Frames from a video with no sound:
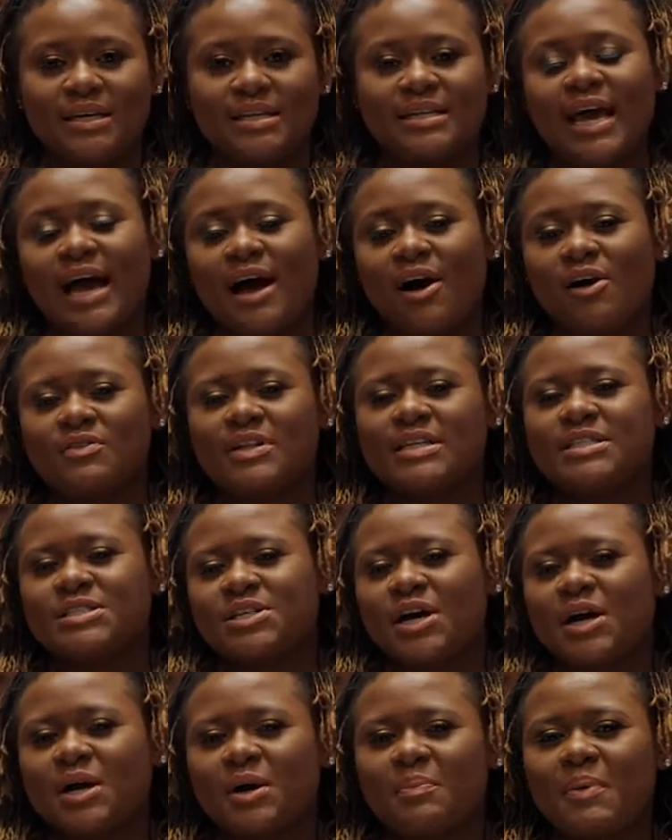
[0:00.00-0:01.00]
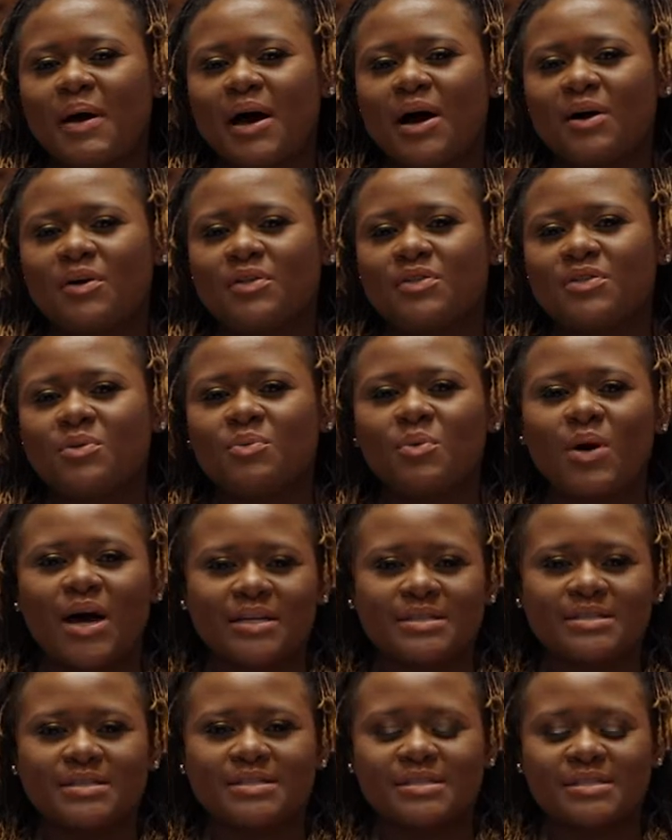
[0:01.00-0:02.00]
Now, let's talk about the
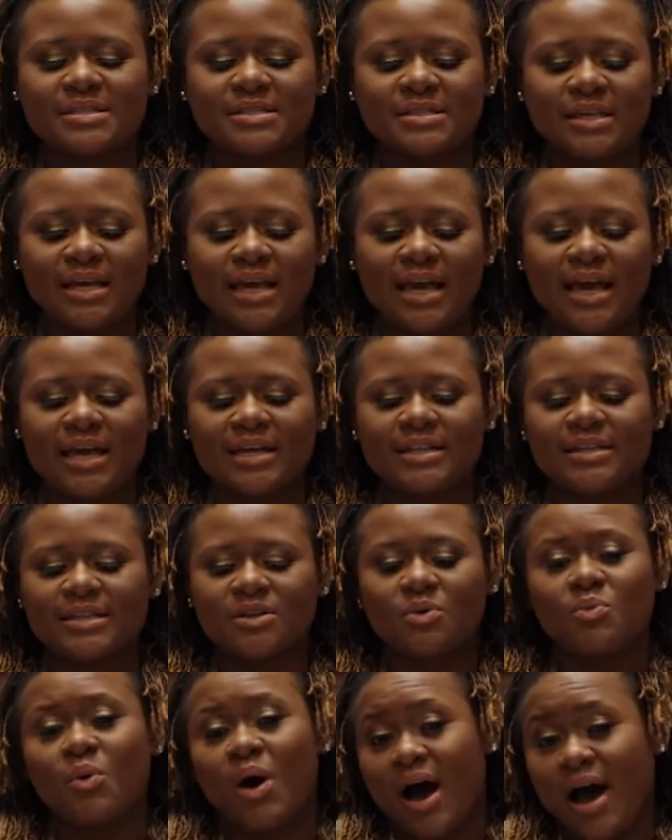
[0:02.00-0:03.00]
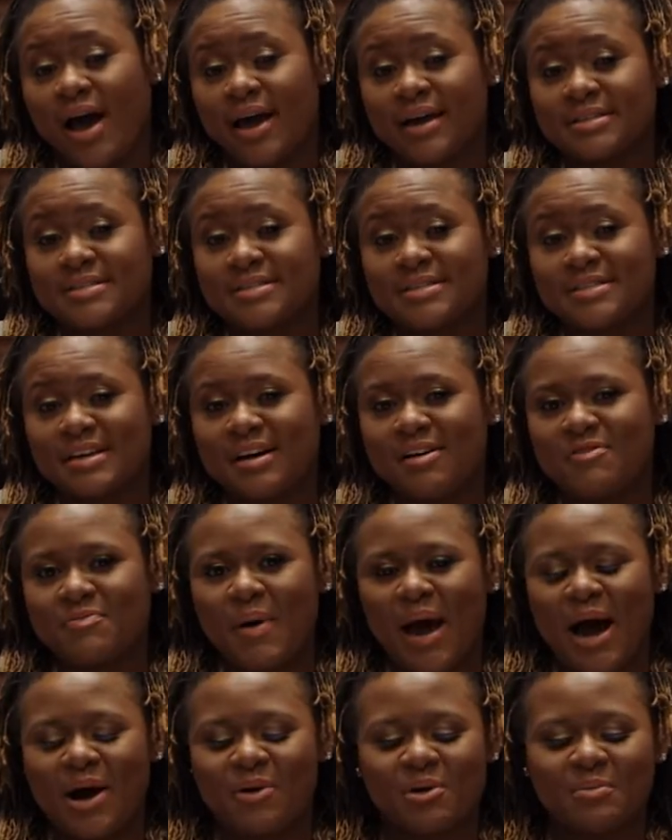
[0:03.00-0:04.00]
whats and the whys of
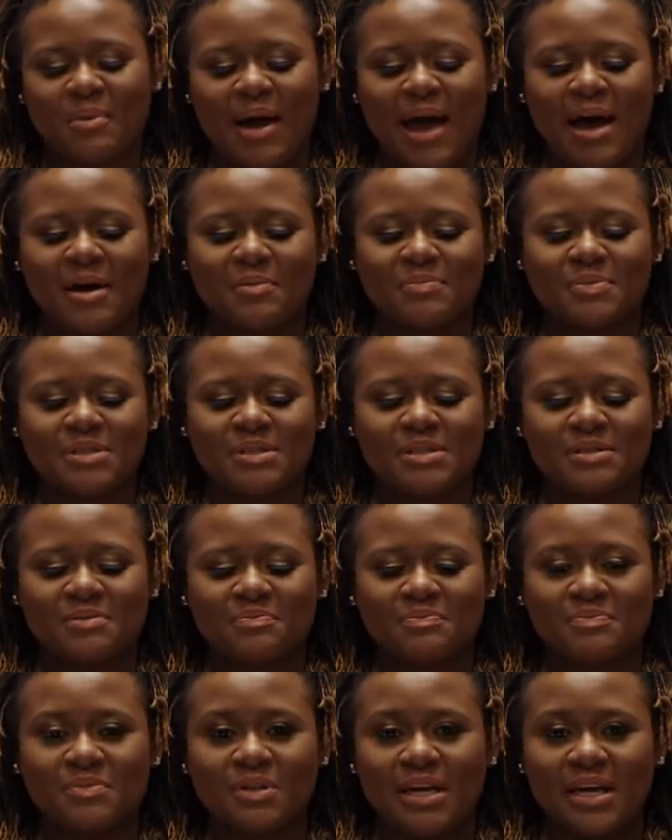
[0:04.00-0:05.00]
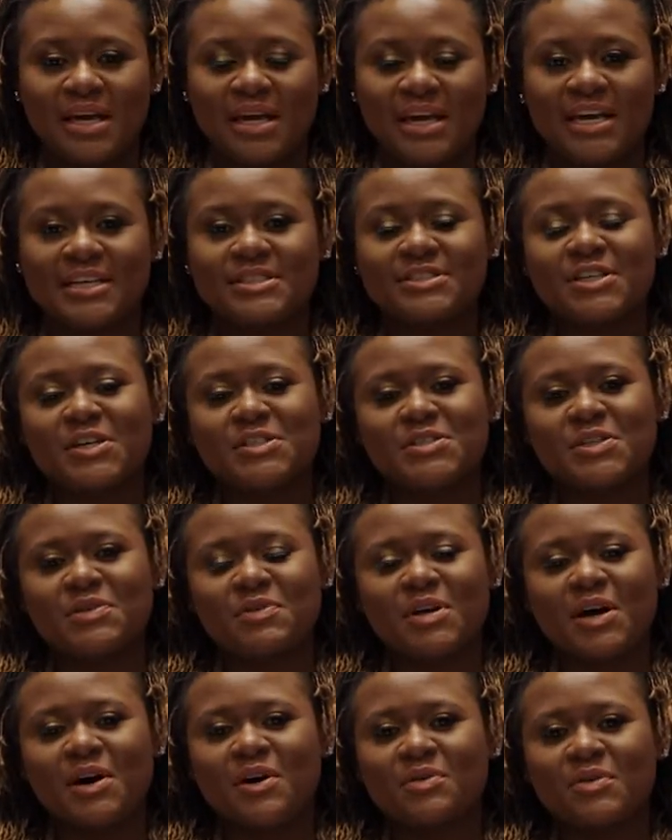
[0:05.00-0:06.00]
power maps. It's also
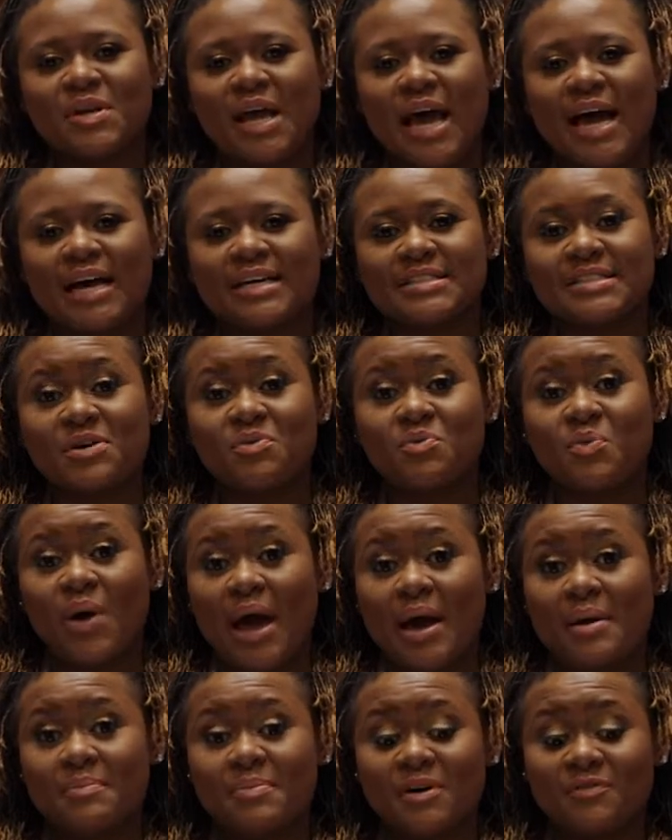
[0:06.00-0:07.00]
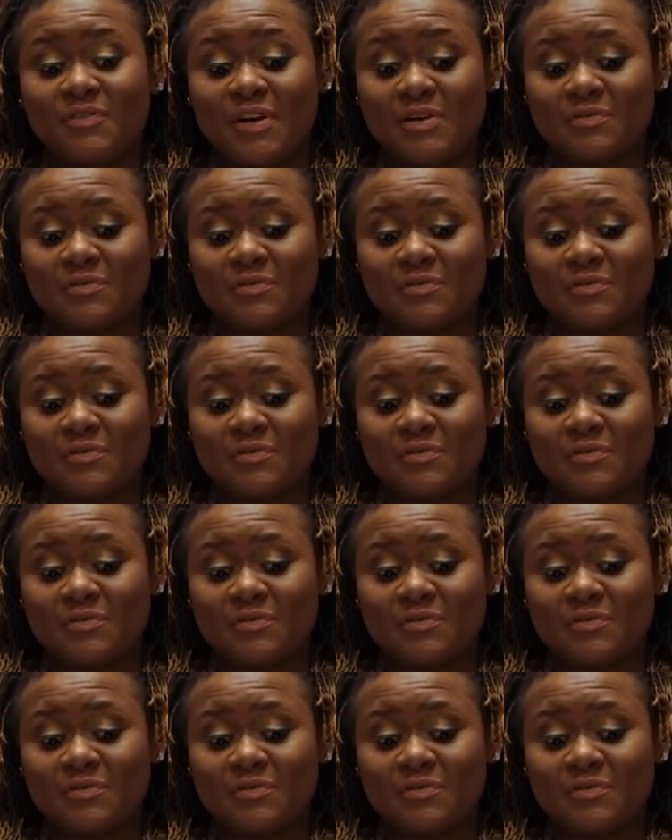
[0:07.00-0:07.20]
known as a web of